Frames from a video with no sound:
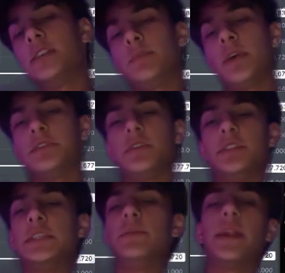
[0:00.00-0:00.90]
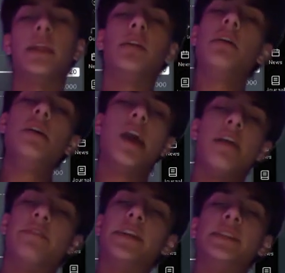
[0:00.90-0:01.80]
but as you can see right here,
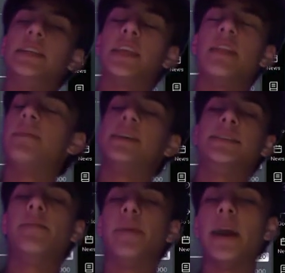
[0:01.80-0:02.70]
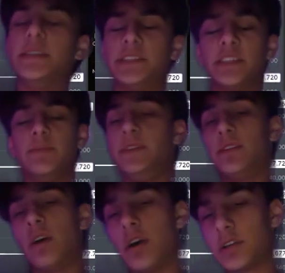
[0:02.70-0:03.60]
I've already dictated my set bias is going to be
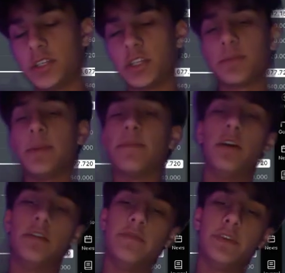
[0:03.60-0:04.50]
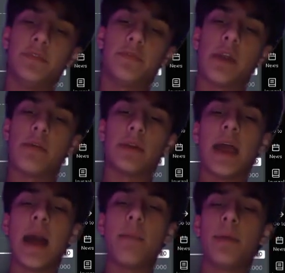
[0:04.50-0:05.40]
longs just because we have an unfilled 4 hour
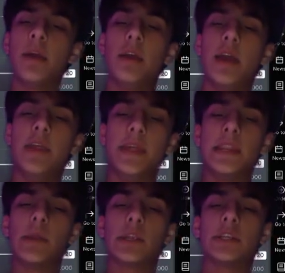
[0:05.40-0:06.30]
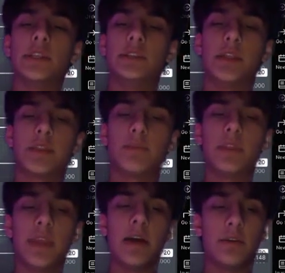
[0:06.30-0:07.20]
gap in that direction. There's nothing
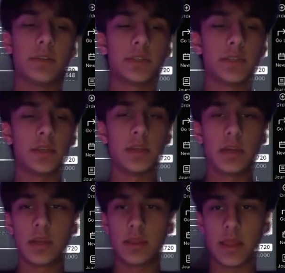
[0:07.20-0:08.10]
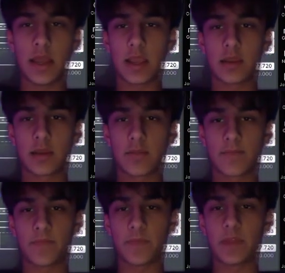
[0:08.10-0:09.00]
really else. Like,
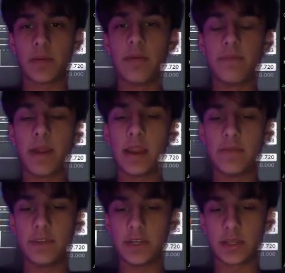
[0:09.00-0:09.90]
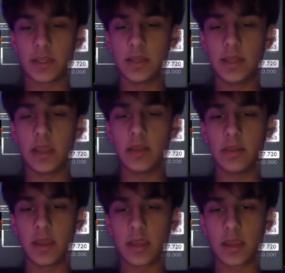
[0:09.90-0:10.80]
I mean, might even check the
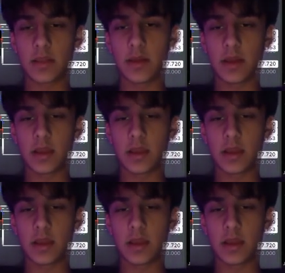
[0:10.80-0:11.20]
daily. I can't lie.